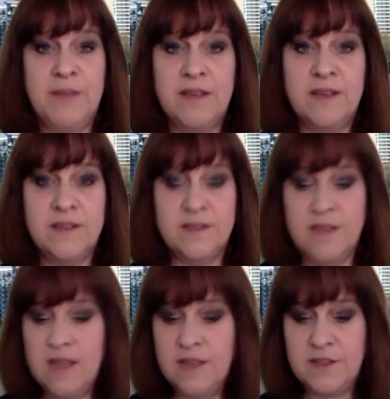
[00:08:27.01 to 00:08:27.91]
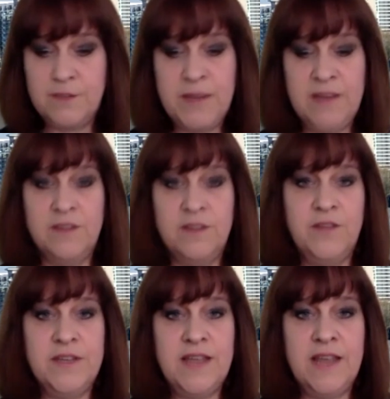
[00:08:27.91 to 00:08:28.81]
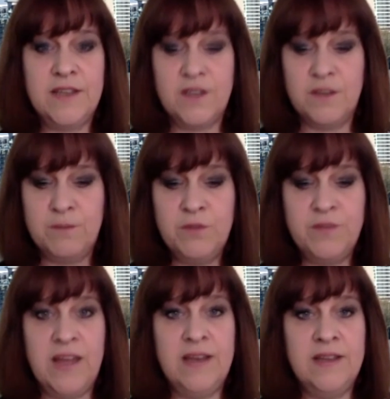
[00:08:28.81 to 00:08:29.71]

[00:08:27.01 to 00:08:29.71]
because the speed that the fintechs can move at